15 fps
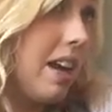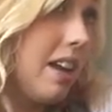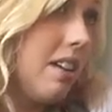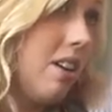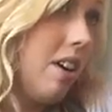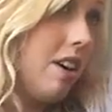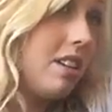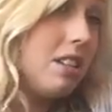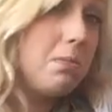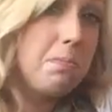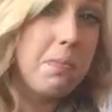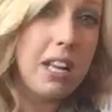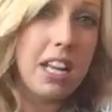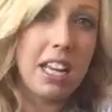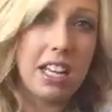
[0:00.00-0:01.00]
cannot
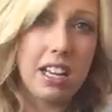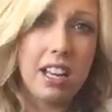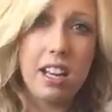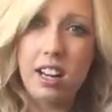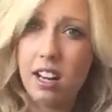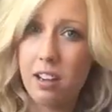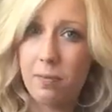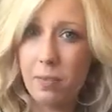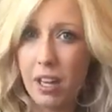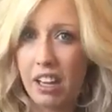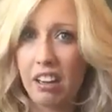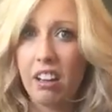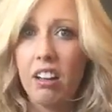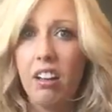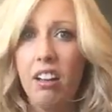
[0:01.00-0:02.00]
spin it, and I'm
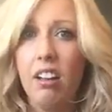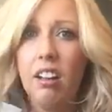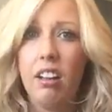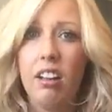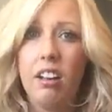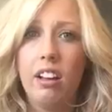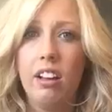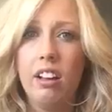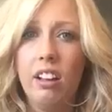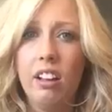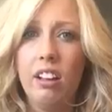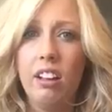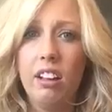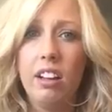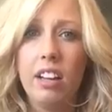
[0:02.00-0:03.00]
like,
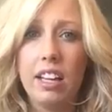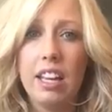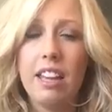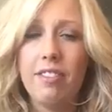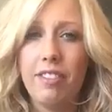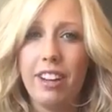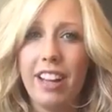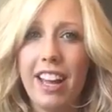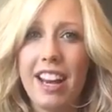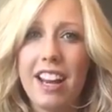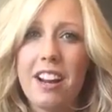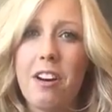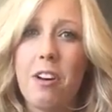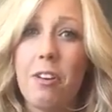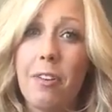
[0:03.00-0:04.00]
and I keep
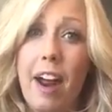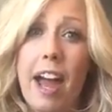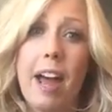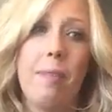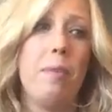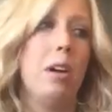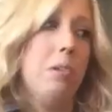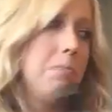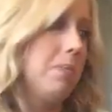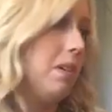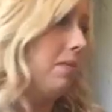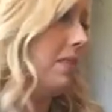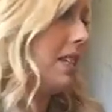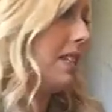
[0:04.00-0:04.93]
forgetting, and I'll grab and I'll burn